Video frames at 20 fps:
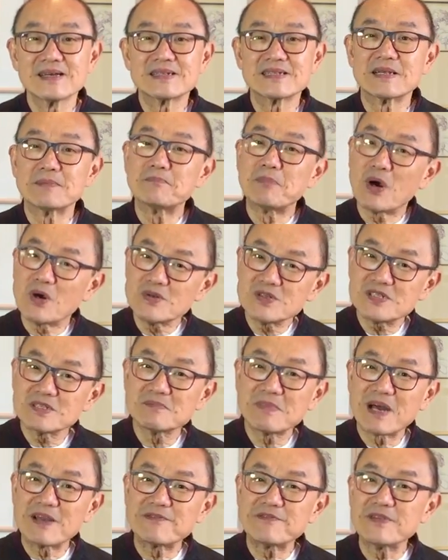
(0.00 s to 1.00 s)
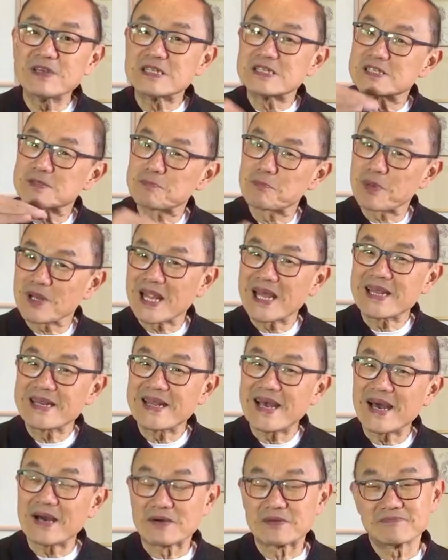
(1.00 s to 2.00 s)
the bones in my feet
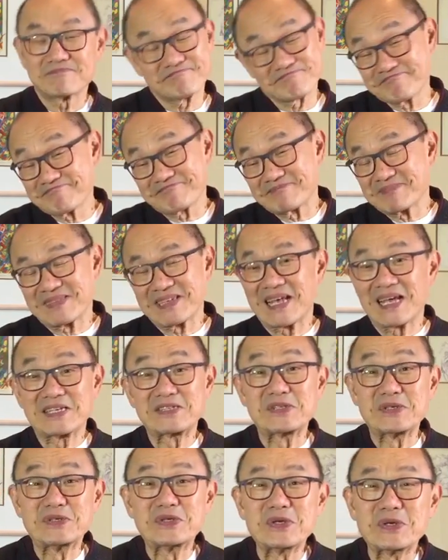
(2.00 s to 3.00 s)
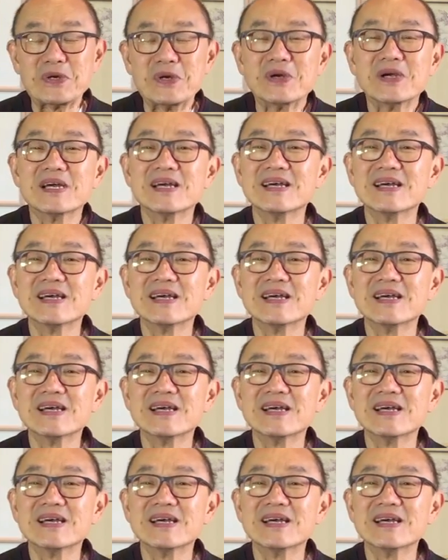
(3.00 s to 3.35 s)
splayed out, as you do.